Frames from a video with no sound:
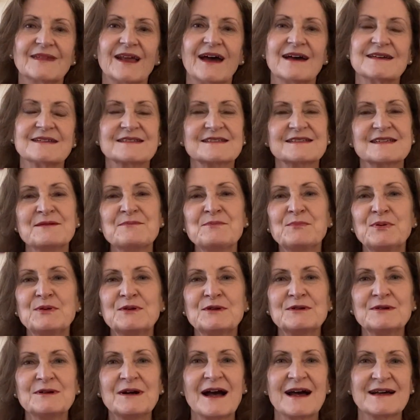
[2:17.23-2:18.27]
As
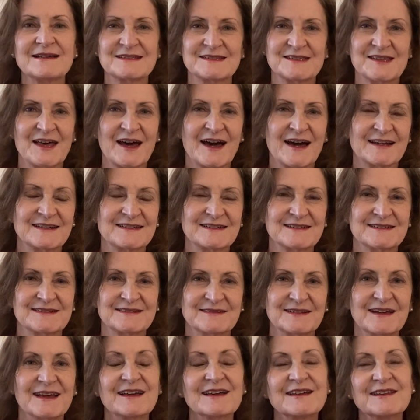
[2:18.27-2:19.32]
simple as that.
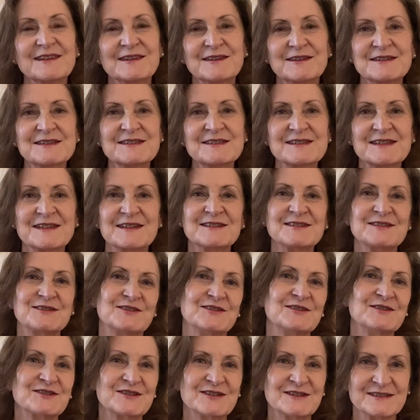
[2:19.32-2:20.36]
This is
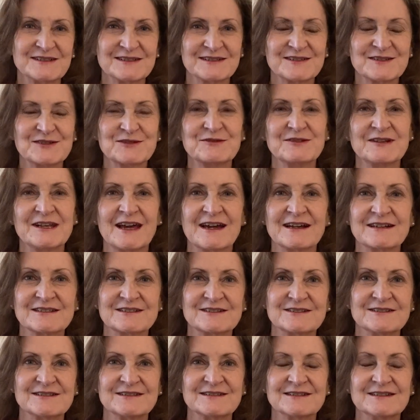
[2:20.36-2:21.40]
Jin Shin Jyutsu in
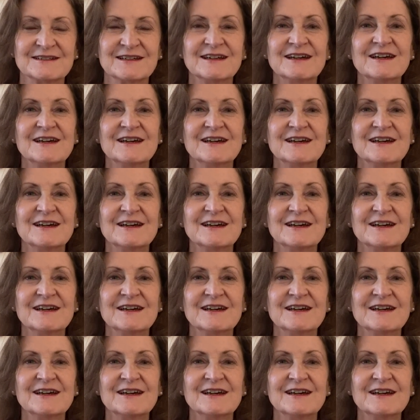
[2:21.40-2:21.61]
action.